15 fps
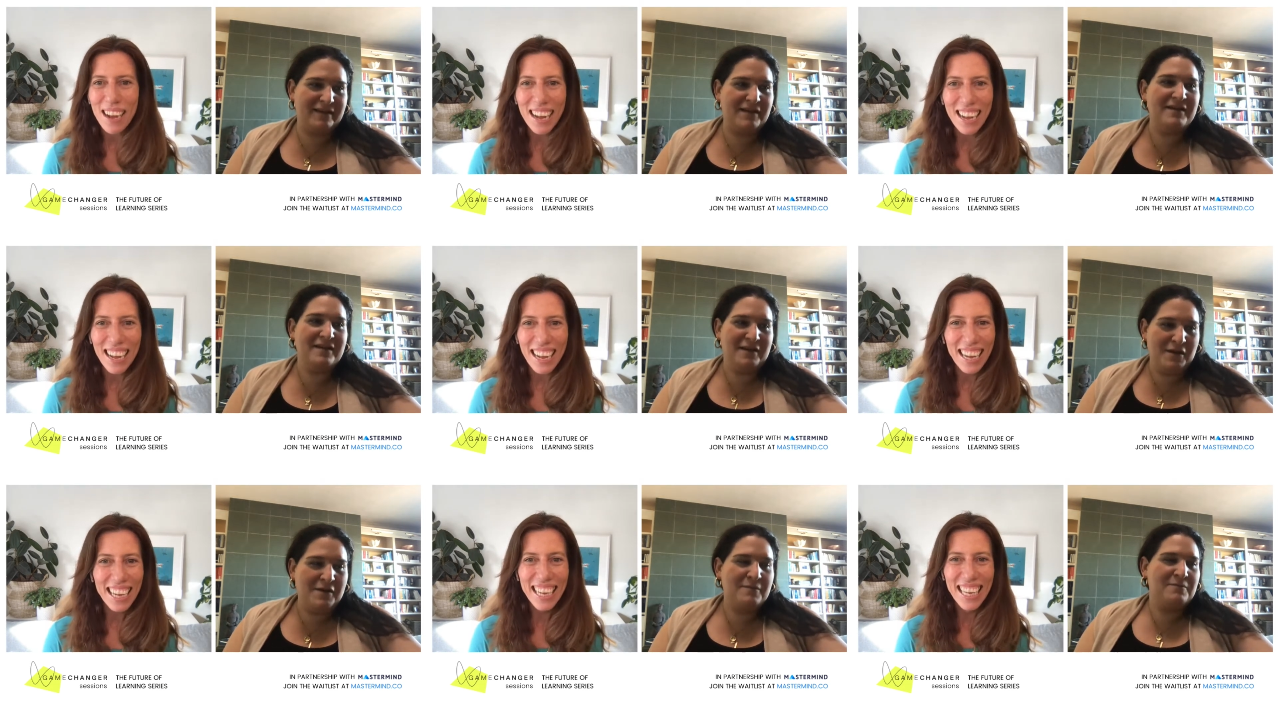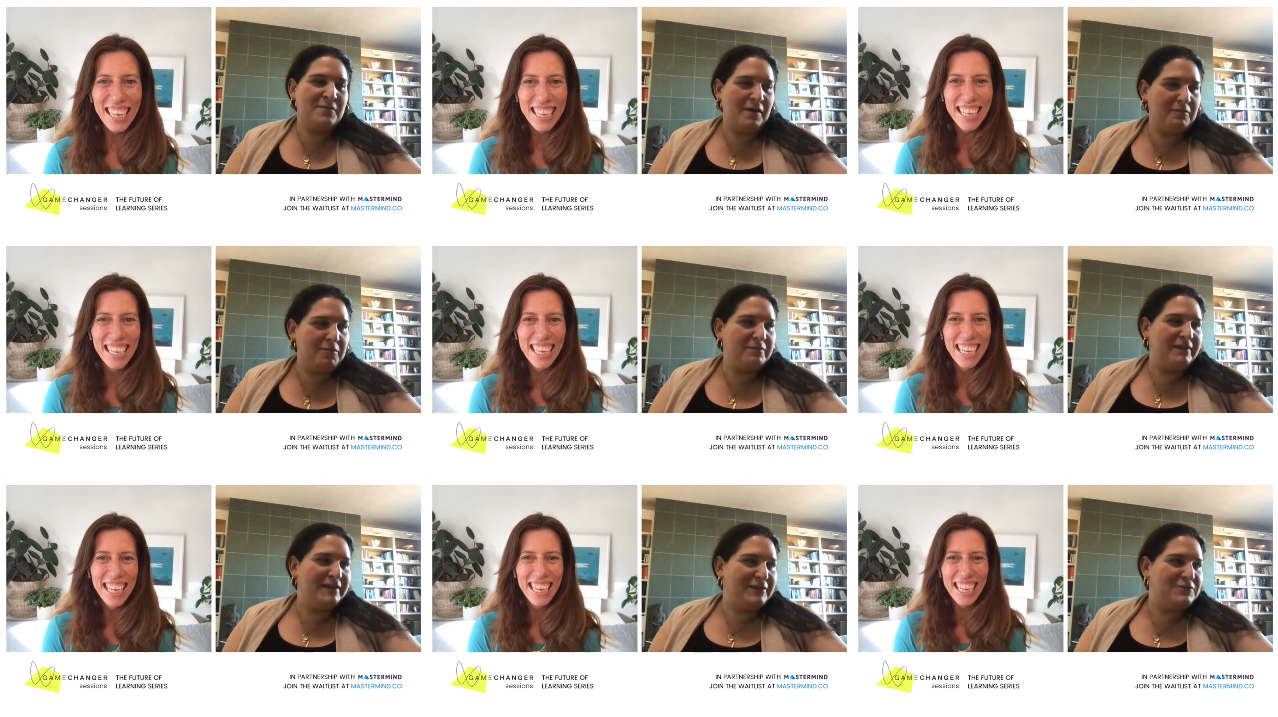Speaker 1: Uh, a
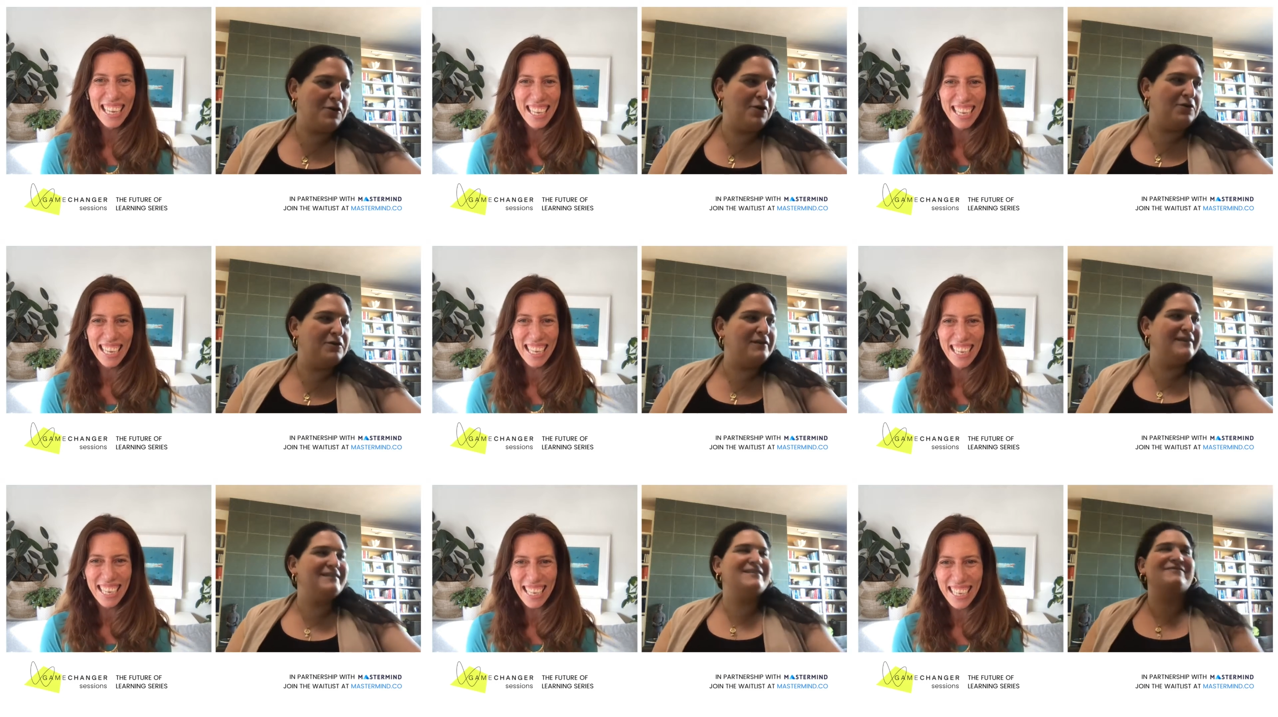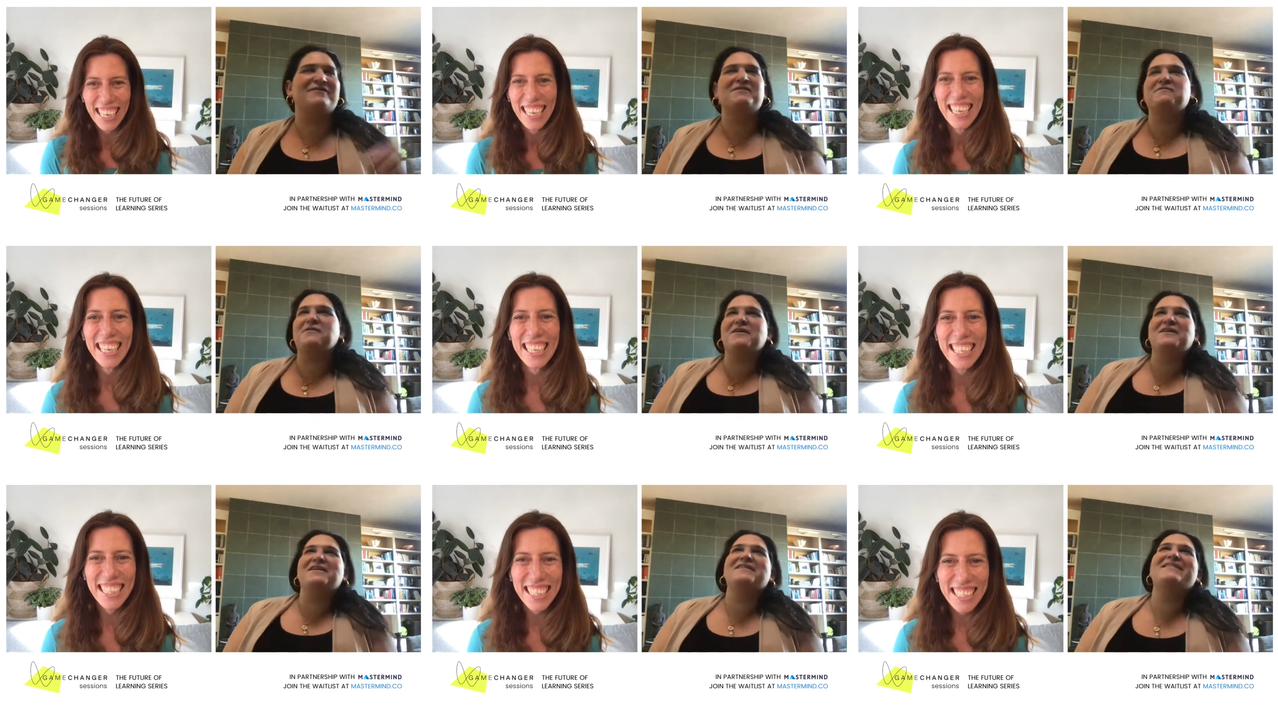totally different
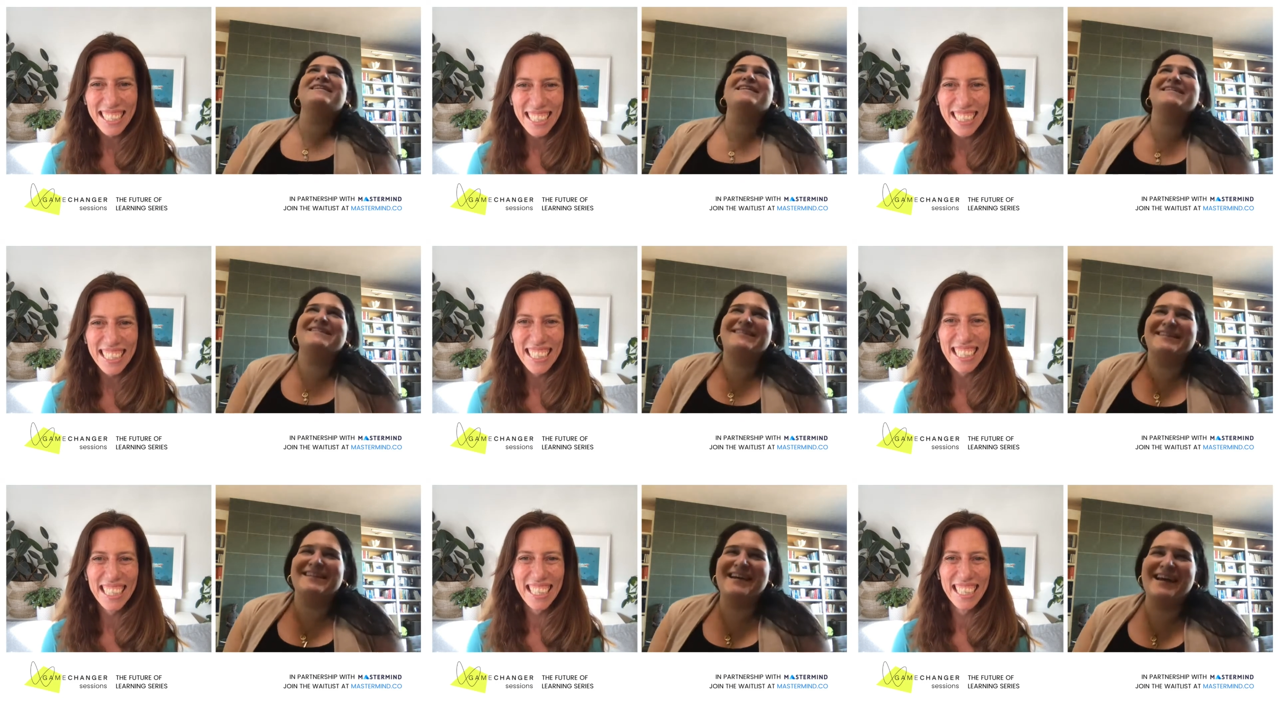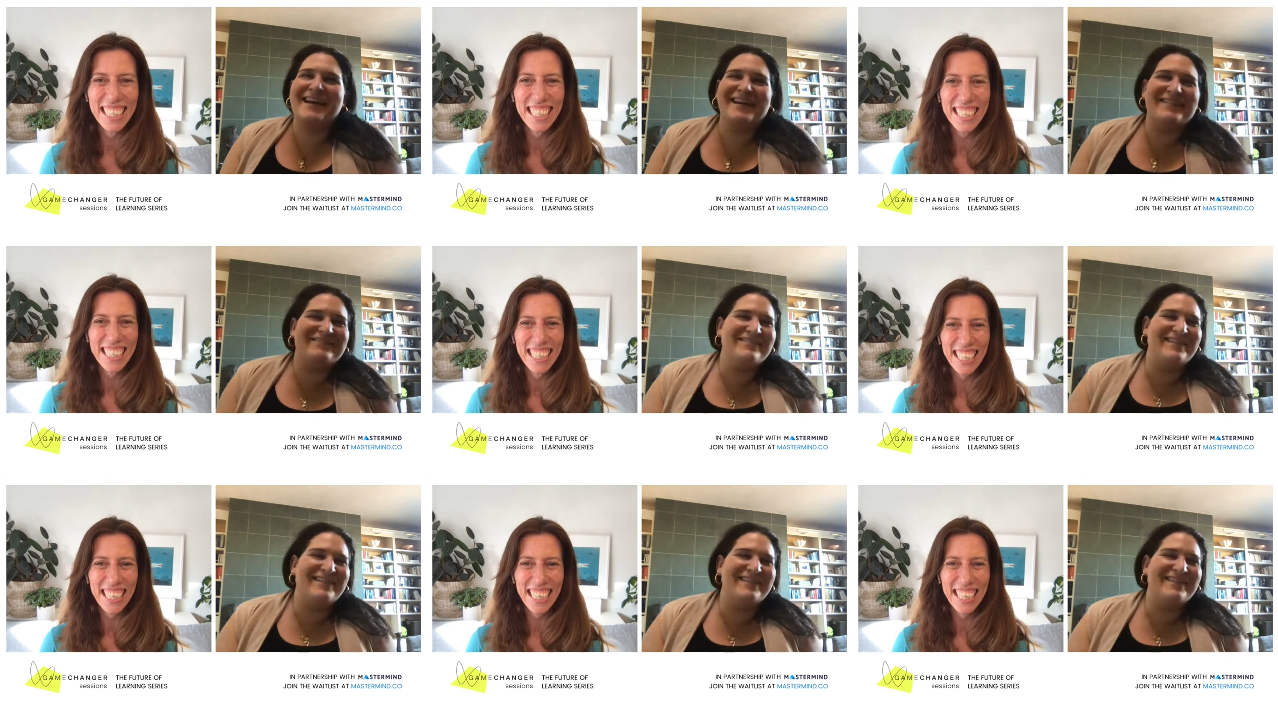world than today,